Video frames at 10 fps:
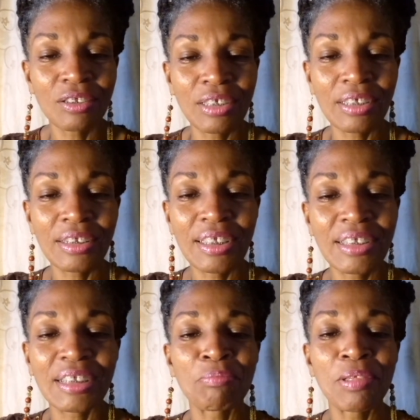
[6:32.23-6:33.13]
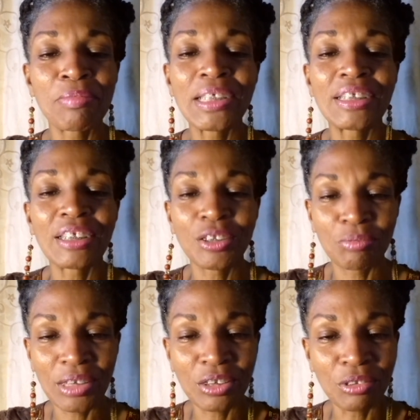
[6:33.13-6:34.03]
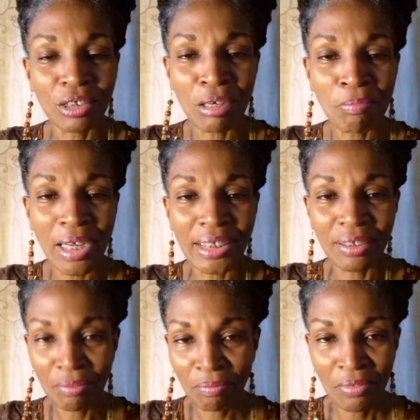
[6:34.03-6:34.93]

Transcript: these supplements just restore your body,